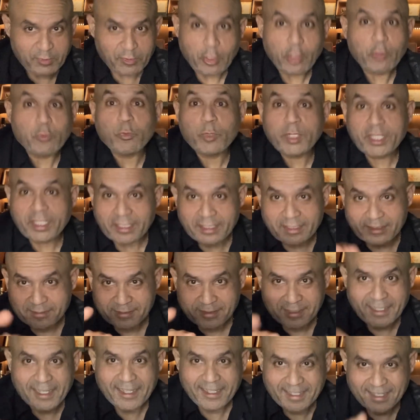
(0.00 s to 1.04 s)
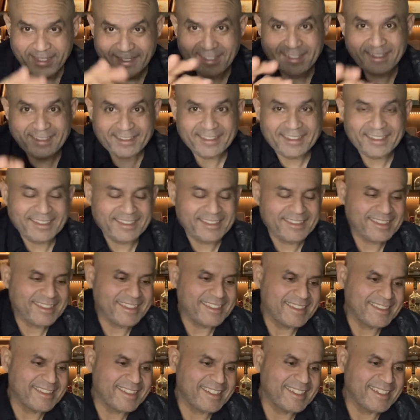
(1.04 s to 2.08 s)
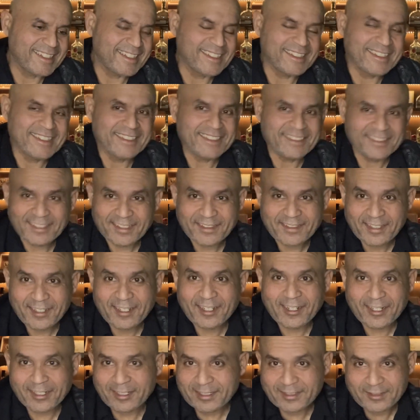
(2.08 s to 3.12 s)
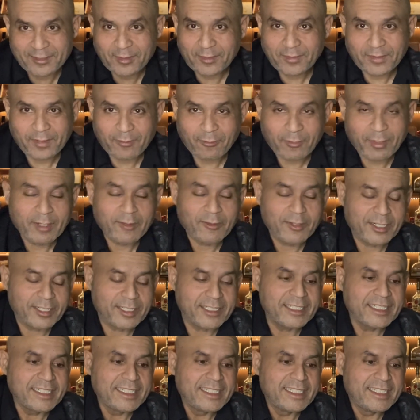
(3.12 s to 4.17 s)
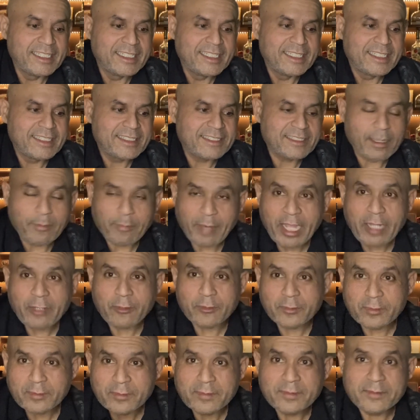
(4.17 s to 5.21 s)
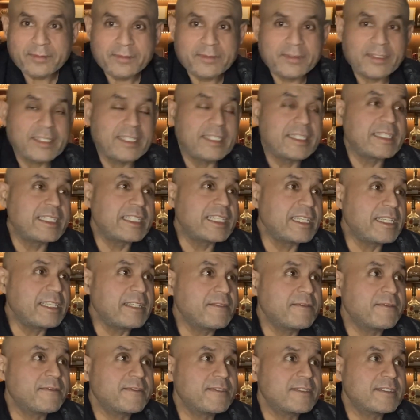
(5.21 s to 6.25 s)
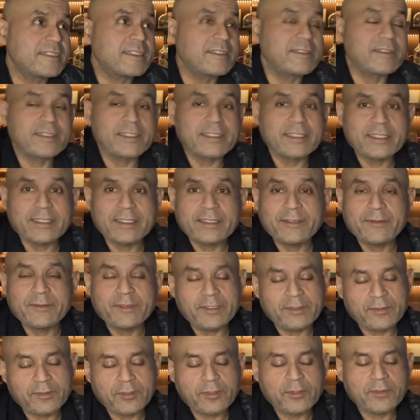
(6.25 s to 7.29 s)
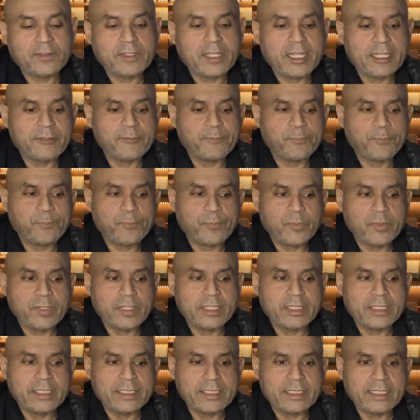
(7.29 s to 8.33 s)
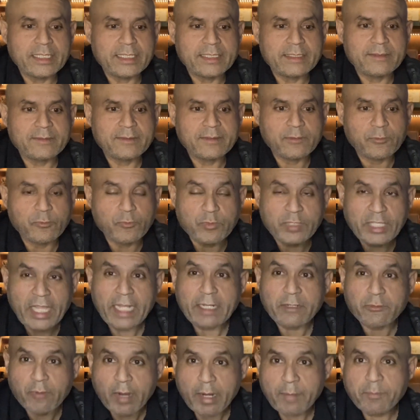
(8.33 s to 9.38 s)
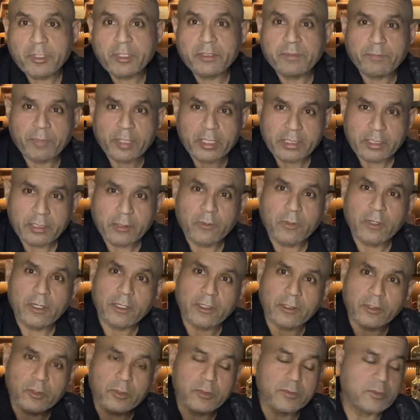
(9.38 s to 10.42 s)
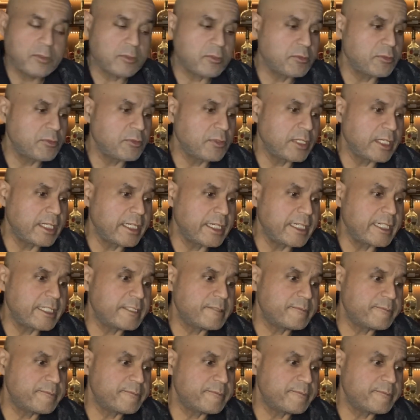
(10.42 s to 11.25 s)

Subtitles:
weed. it's a cigar. It's just a regular tobacco leaf. It's just that that wrapper in particular go through